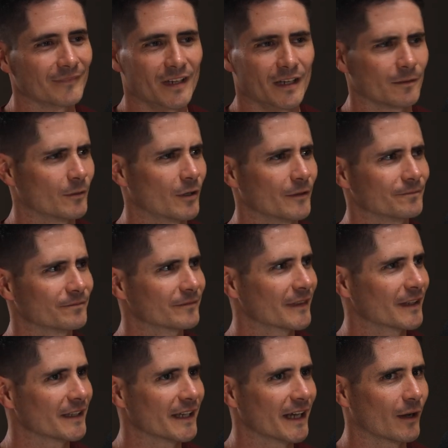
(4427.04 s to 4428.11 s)
Come on,
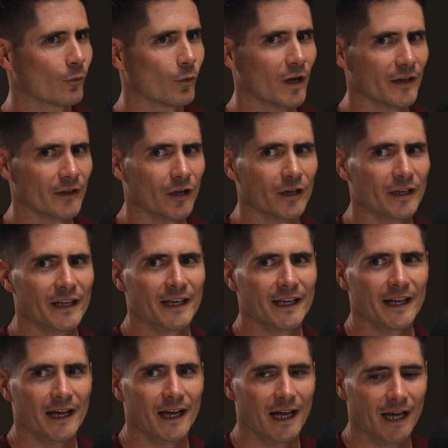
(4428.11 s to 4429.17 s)
yeah, why not?
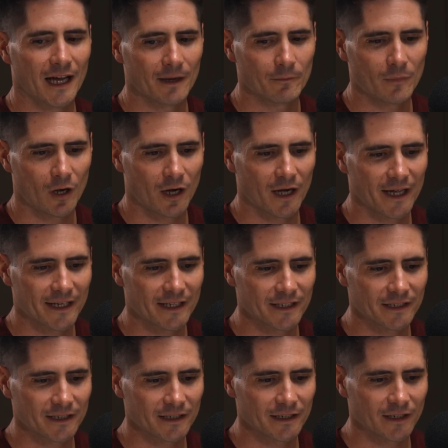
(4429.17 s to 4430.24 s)

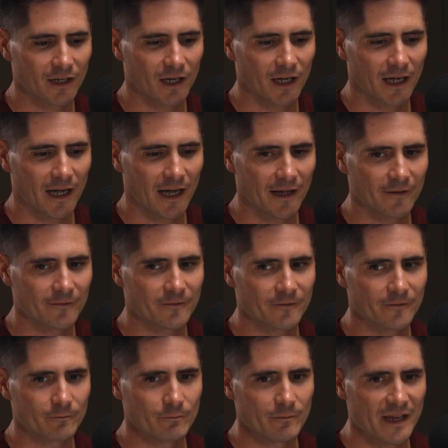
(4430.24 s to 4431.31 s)
I
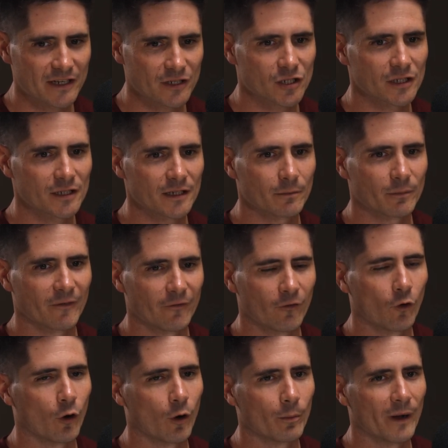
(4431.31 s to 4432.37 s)
have mentioned it
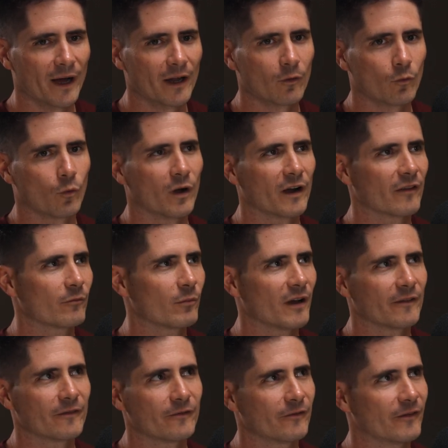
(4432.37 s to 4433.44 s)
before, but one of
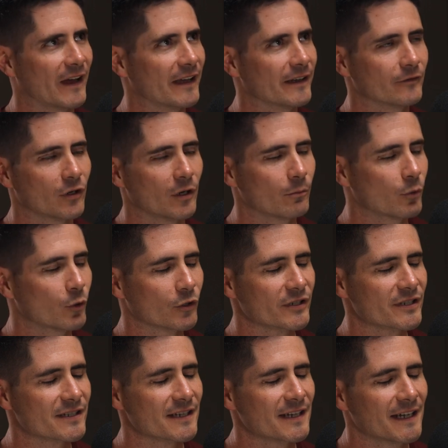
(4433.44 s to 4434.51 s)
my favorite
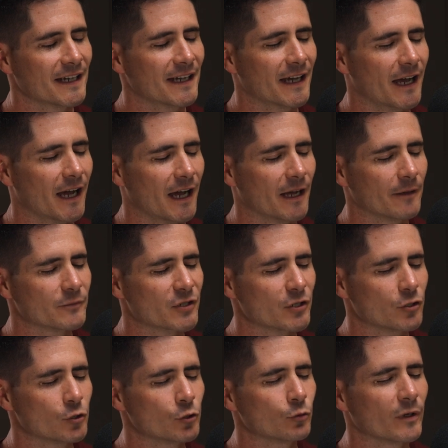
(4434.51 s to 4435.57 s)
books to
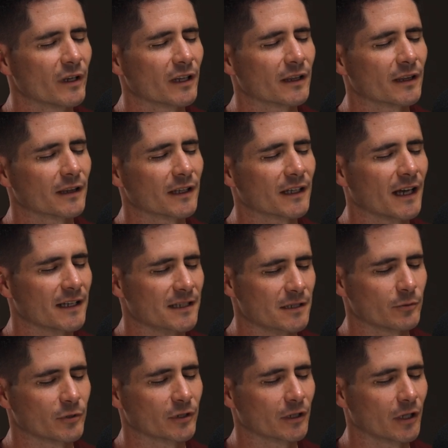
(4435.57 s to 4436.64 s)
do with
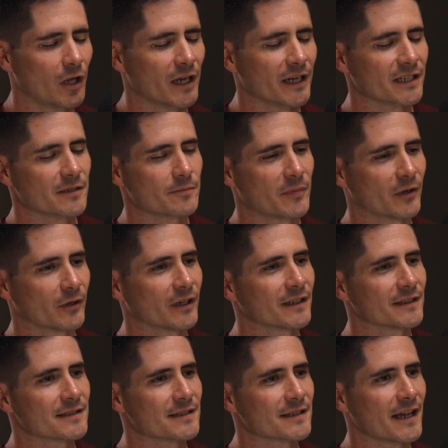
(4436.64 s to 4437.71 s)
customer and client
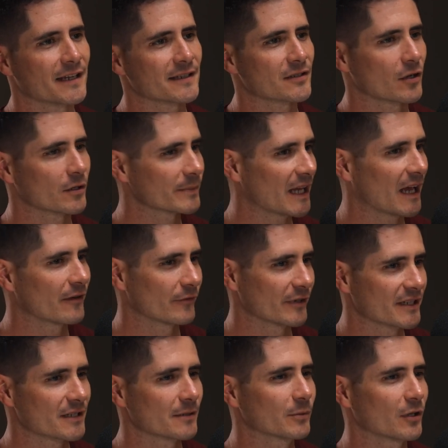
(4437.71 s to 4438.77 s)
experience has got to be
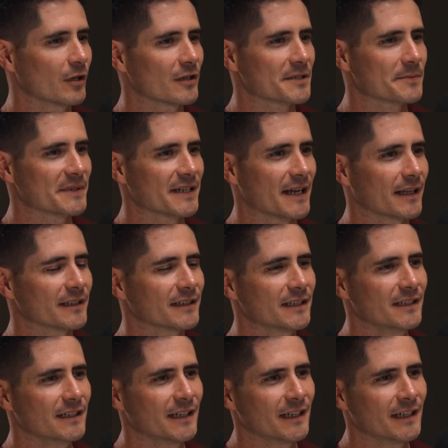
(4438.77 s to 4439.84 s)
Unreasonable
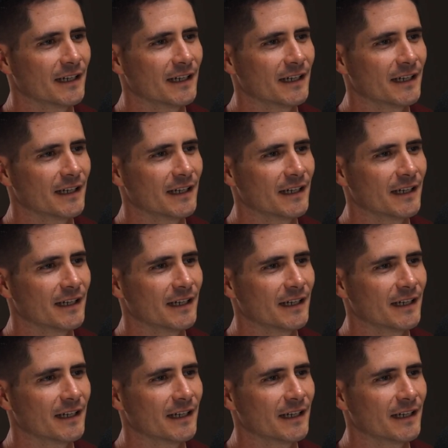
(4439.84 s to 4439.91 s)
Hospitality.